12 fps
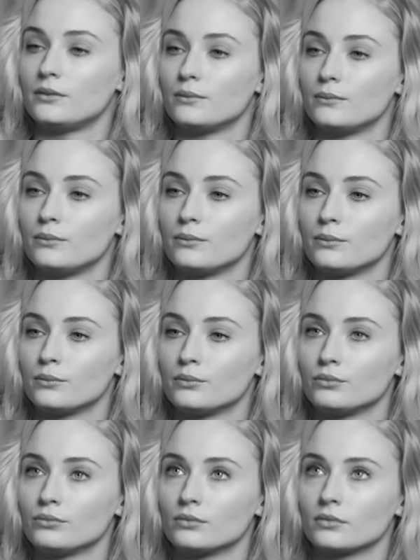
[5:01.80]

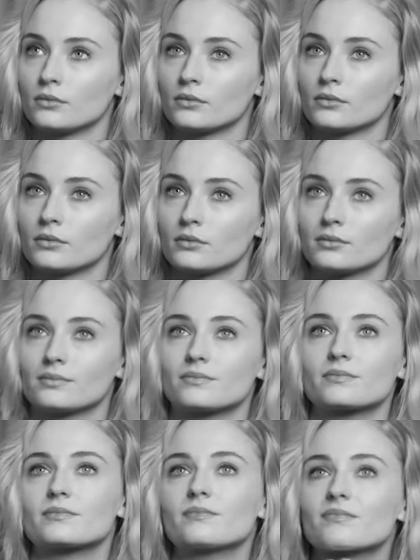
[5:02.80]

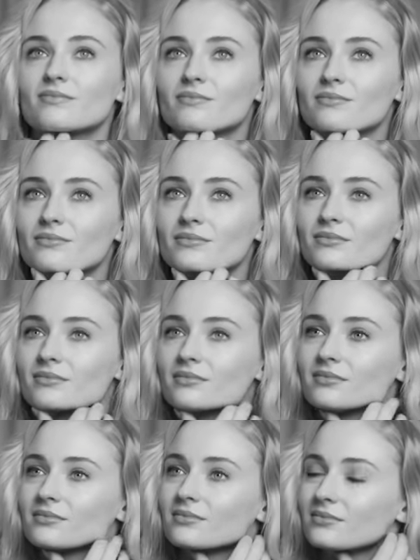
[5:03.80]

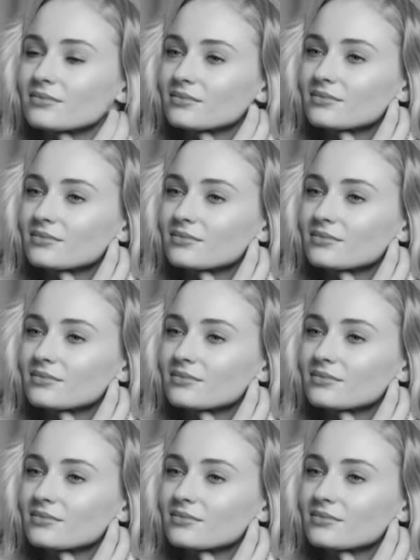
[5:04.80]
The person shown says nothing.